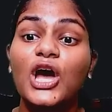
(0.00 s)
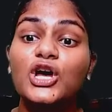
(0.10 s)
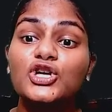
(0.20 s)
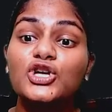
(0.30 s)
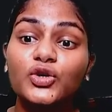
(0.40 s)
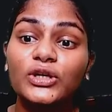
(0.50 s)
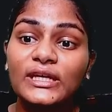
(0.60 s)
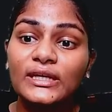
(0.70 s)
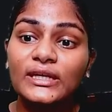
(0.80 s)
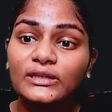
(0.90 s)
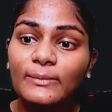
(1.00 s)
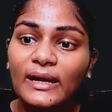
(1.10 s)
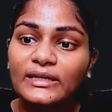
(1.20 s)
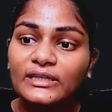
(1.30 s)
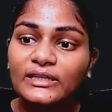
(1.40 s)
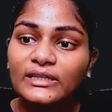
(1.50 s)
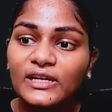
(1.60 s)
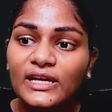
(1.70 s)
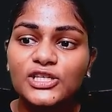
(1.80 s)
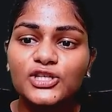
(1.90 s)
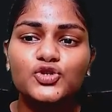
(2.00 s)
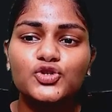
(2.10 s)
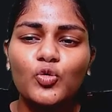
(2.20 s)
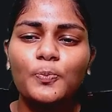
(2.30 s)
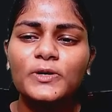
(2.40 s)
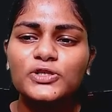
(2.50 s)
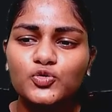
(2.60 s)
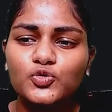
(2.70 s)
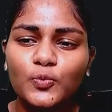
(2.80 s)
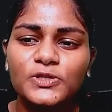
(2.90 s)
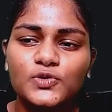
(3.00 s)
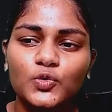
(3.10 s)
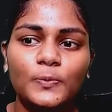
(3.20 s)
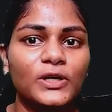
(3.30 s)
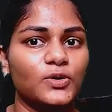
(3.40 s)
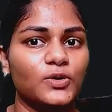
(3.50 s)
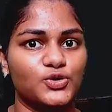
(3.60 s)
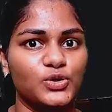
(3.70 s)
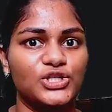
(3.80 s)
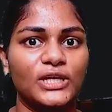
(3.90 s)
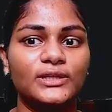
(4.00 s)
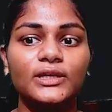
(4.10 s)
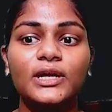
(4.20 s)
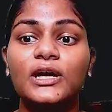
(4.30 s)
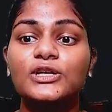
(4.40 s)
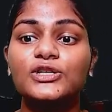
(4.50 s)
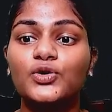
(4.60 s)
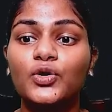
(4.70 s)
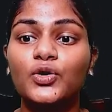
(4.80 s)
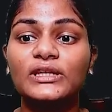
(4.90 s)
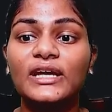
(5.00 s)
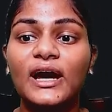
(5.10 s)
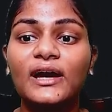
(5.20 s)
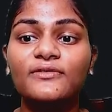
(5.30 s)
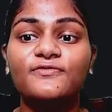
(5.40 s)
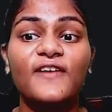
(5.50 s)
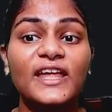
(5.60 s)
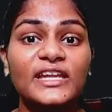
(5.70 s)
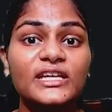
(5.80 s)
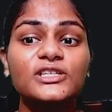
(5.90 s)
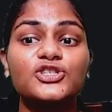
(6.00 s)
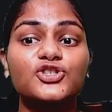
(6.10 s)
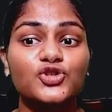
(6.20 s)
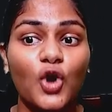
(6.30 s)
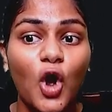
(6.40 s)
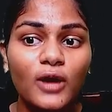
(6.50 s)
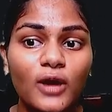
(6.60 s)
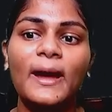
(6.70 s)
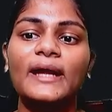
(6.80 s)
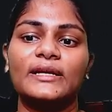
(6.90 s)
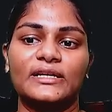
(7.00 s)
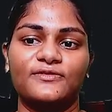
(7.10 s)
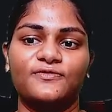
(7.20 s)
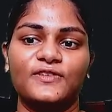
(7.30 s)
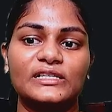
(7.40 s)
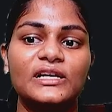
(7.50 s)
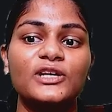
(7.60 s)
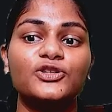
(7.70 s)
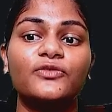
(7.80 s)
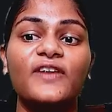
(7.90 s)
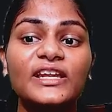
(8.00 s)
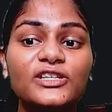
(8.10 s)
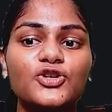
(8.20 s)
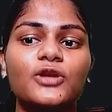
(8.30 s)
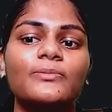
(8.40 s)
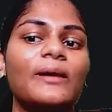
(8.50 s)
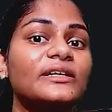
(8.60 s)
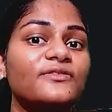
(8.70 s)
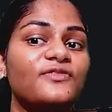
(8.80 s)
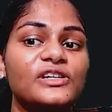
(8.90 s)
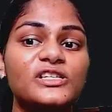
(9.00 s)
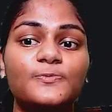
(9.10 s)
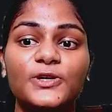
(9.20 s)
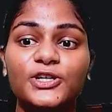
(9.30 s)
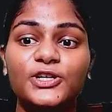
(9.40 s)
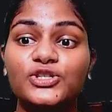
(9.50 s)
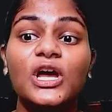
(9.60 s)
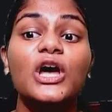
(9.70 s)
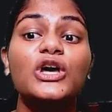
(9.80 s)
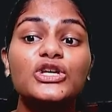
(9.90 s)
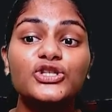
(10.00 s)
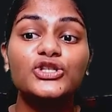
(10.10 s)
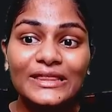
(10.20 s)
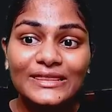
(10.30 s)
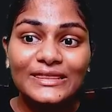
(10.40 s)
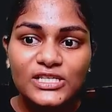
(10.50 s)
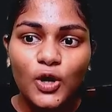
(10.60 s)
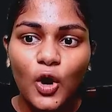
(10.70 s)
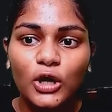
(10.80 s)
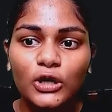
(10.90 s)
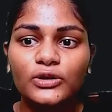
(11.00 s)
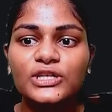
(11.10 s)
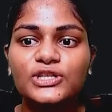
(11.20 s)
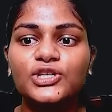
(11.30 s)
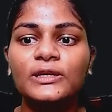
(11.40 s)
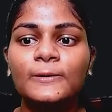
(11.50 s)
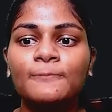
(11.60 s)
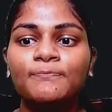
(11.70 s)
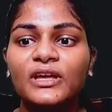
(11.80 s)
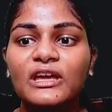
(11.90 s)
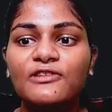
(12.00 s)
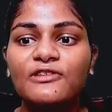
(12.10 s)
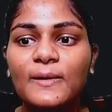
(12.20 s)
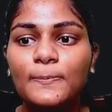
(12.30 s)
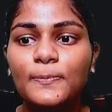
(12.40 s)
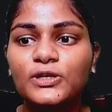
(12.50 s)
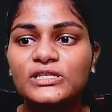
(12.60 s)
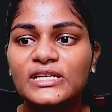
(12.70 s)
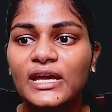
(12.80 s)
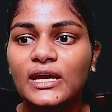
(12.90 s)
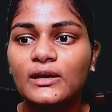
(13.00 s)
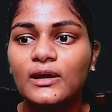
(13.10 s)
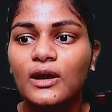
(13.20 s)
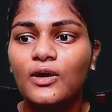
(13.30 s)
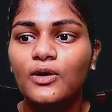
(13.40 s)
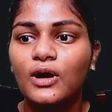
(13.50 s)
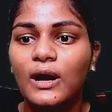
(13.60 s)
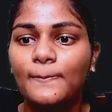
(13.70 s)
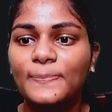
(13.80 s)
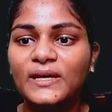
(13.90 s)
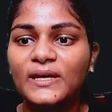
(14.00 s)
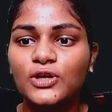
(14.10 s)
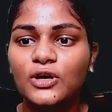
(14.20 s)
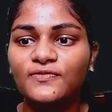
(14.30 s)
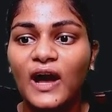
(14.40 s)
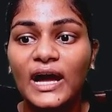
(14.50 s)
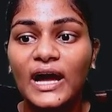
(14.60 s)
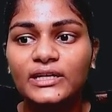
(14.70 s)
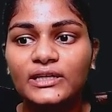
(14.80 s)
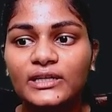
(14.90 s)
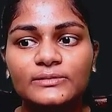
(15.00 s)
So here the magnetic field lines are super, super, super close to each other. So they are very strong magnetic field. So very strong magnetic field is produced. So in this hollow region, if I put, say, a piece of iron,